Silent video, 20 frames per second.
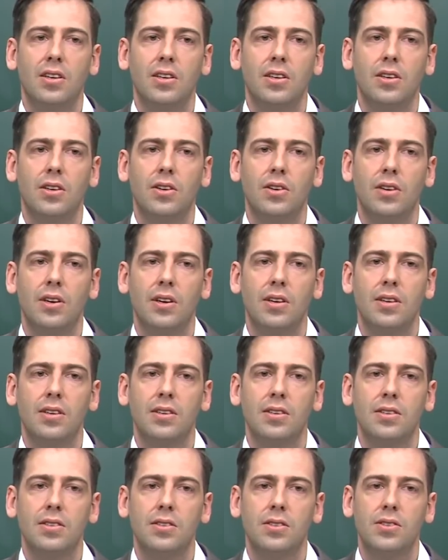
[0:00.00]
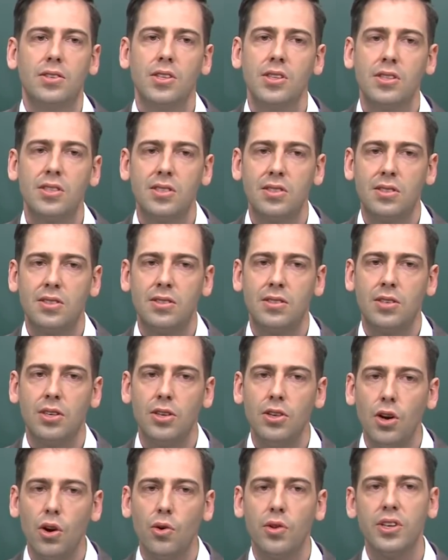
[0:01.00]
You know, just to
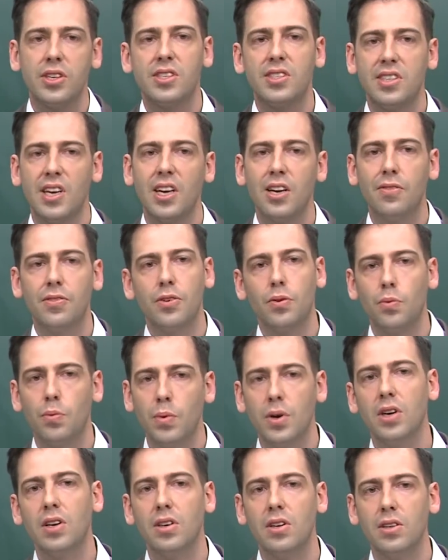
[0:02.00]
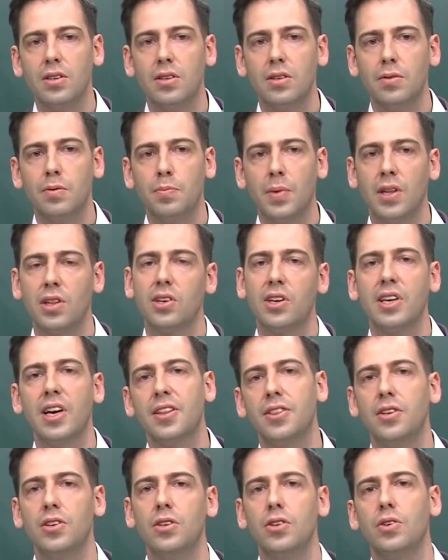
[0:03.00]
know the state of the world by looking
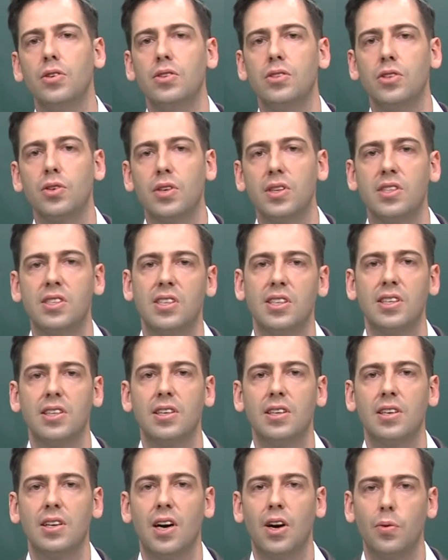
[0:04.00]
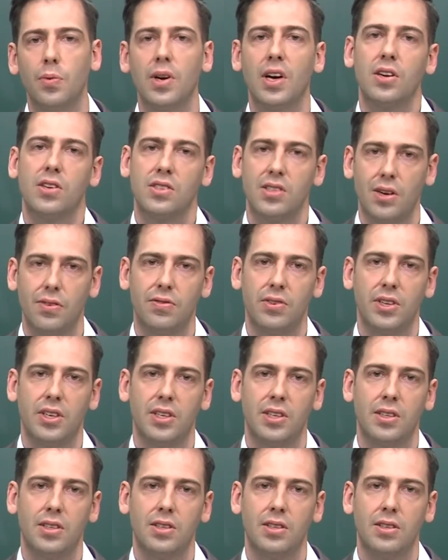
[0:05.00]
at the news, you could see how we are
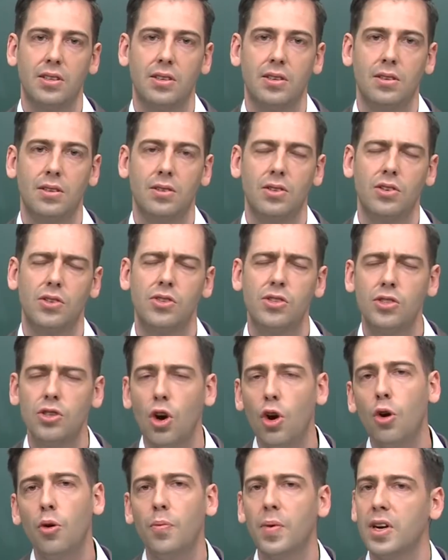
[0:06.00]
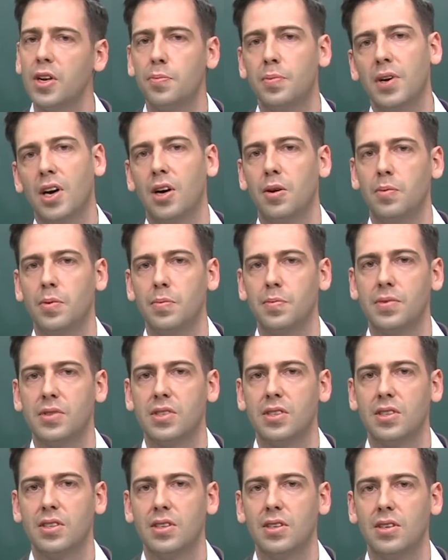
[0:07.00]
suffering. There's so many
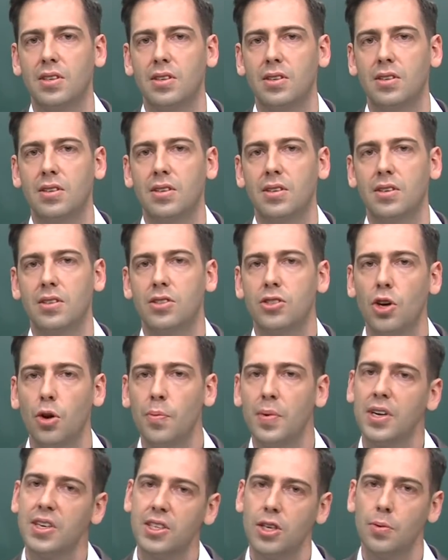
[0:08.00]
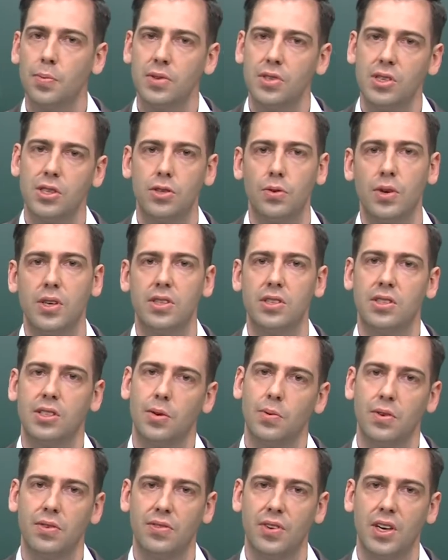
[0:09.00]
problems, so many terrible situations
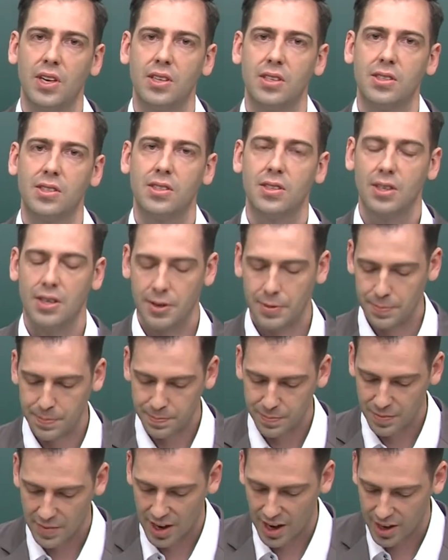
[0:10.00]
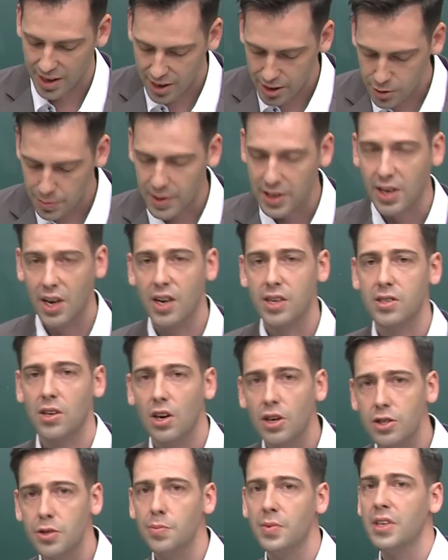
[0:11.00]
that we face. And it is because
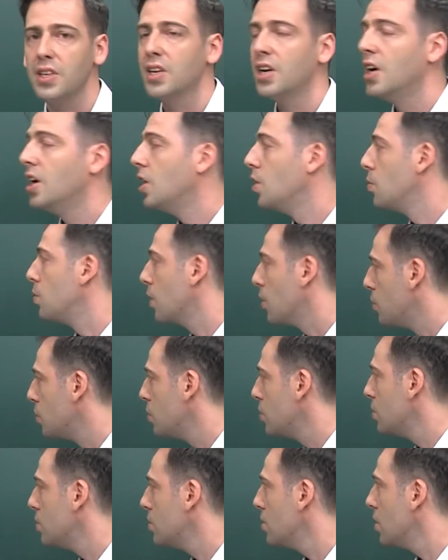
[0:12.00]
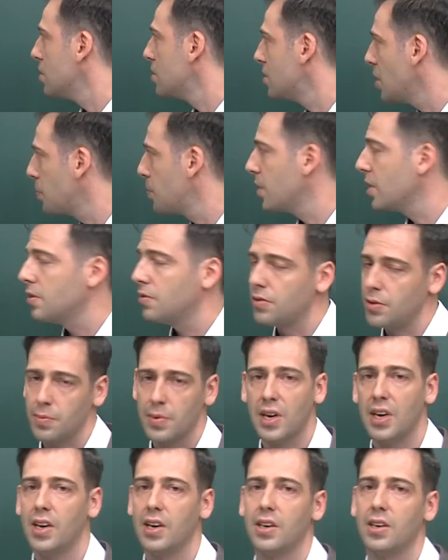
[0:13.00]
ultimately we are separated from
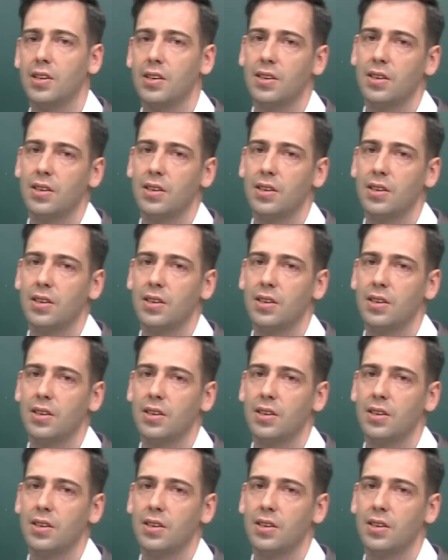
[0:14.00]
God.